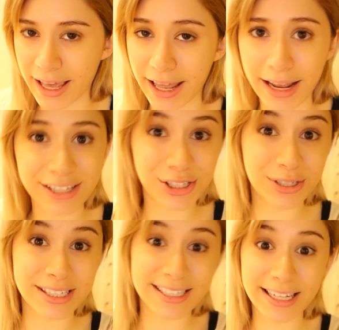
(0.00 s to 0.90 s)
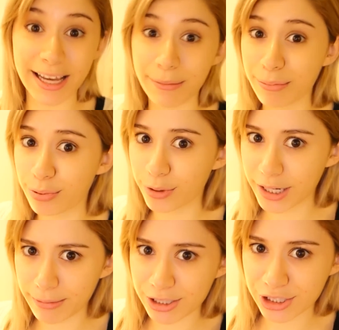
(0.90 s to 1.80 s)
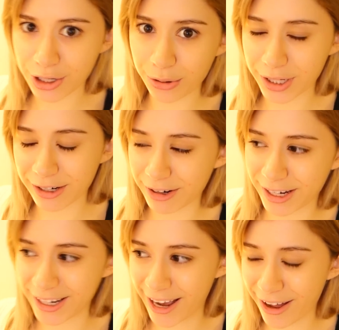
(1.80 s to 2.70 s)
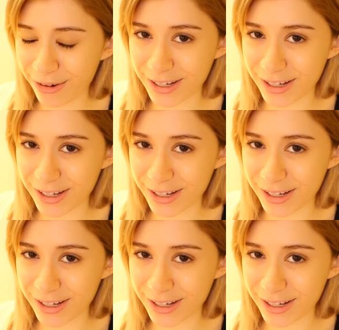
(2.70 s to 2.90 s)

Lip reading: And as you can see, I'm pretty much coherent now,